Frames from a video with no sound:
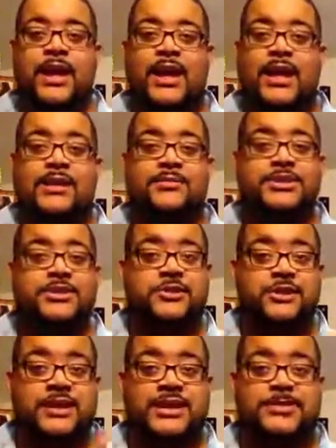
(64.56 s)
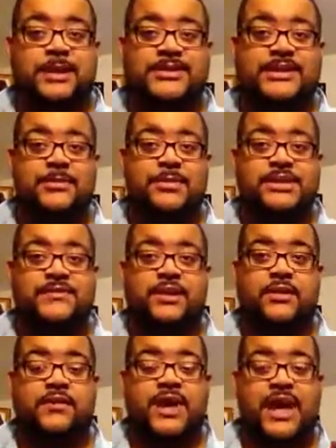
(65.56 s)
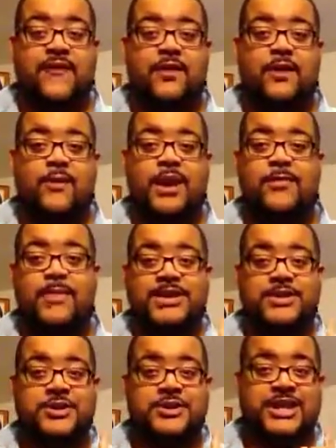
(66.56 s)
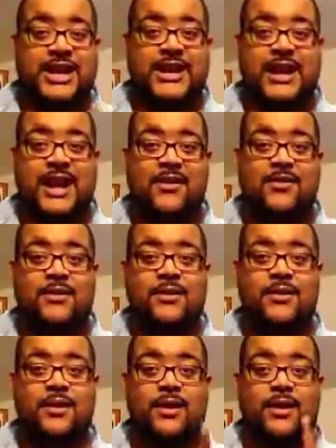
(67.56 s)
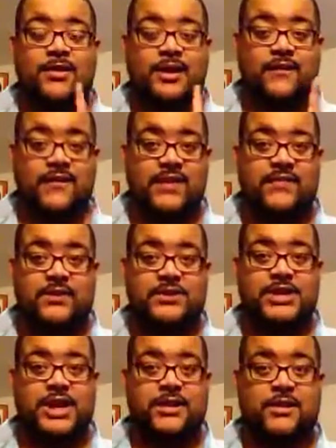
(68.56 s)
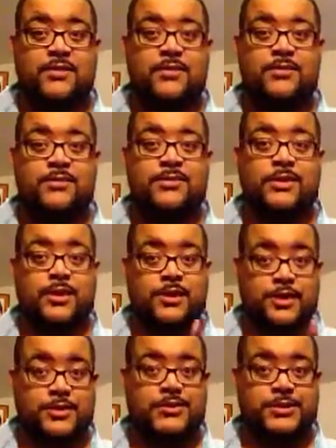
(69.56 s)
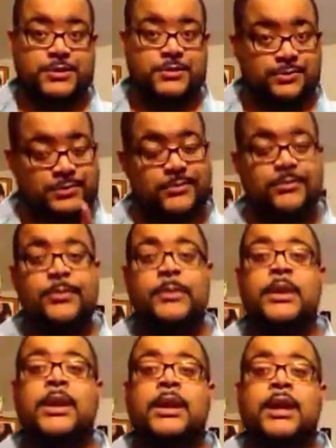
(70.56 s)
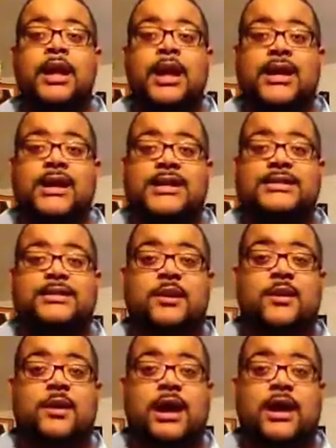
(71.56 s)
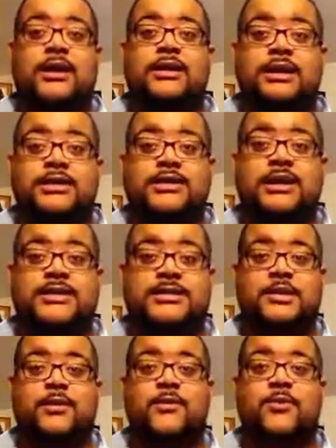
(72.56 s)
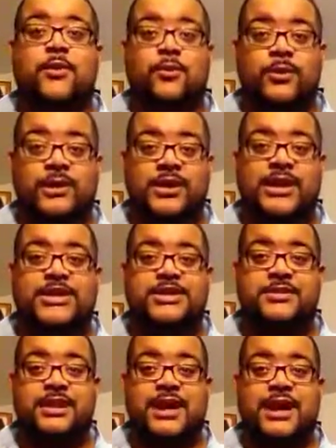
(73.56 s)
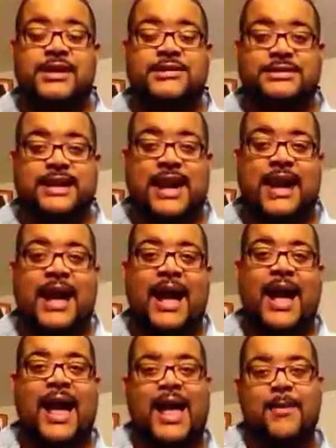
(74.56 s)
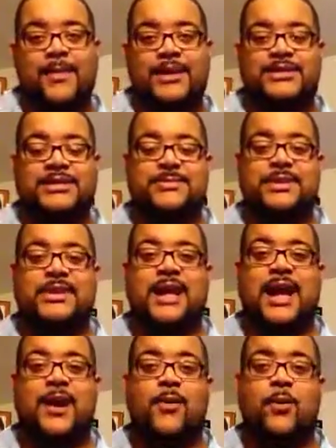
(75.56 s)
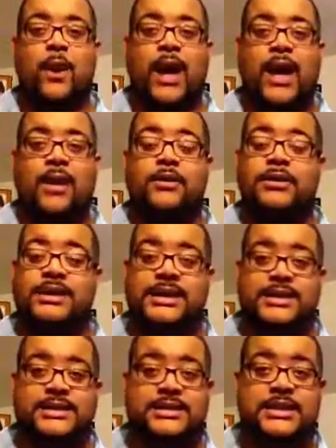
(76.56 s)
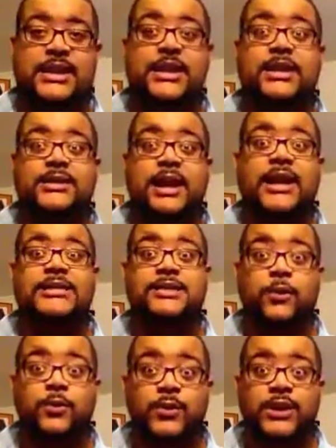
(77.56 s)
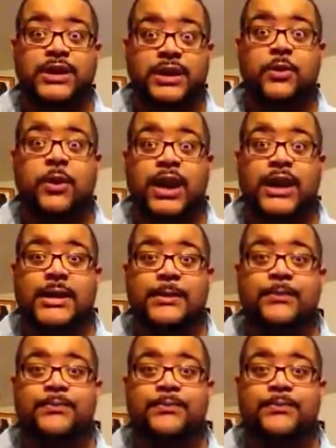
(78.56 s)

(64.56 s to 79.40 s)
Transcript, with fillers: And I'm sure you guys probably seen the music video if you haven't already. Make sure you check it out on their Vevo channel on YouTube. And that song, I can let you guys know, will really get you guys like hype and just be like, wow, these young ladies are really great.